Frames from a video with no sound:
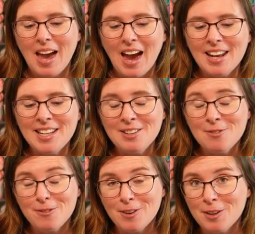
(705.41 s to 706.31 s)
And in
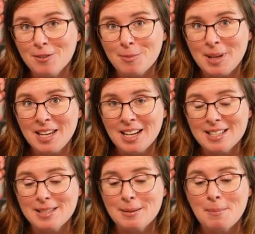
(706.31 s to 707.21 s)
front of me
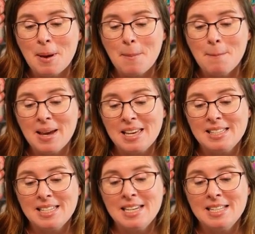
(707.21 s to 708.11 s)
are some
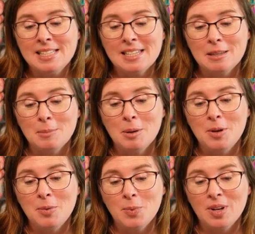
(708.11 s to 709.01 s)
magazines at the
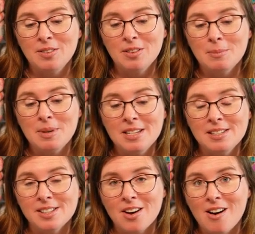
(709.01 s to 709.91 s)
moment. One of them
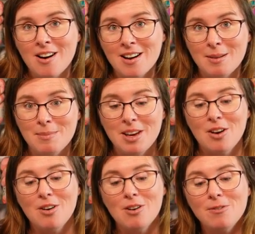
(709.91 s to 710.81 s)
is Eye Me
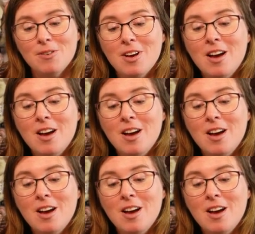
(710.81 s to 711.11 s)
Off,